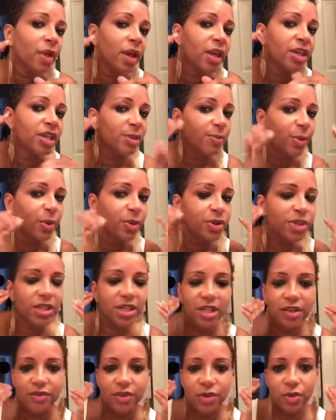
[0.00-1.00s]
It's supposed to
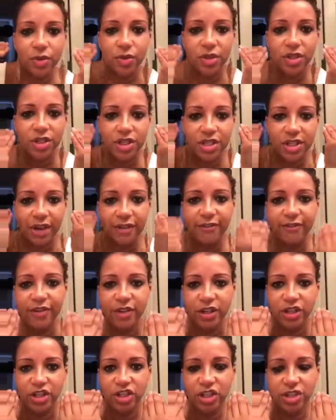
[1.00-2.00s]
give you
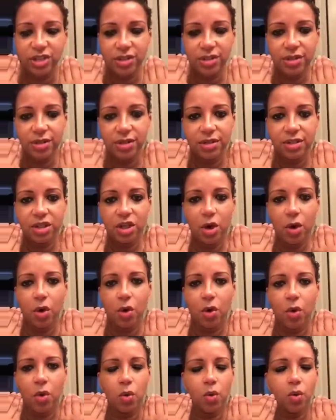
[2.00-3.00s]
definition.
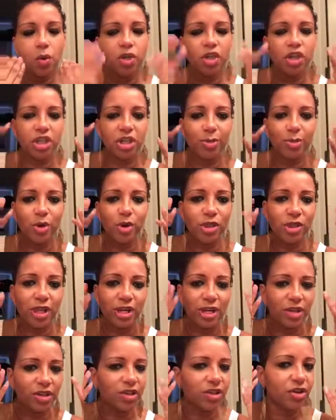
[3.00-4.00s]
So shimmer is
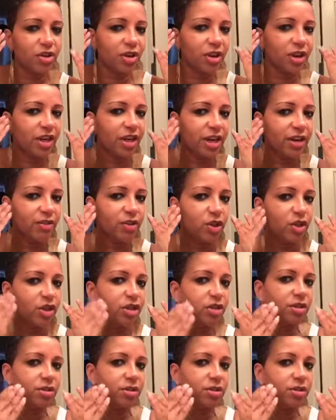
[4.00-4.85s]
not necessarily going to give you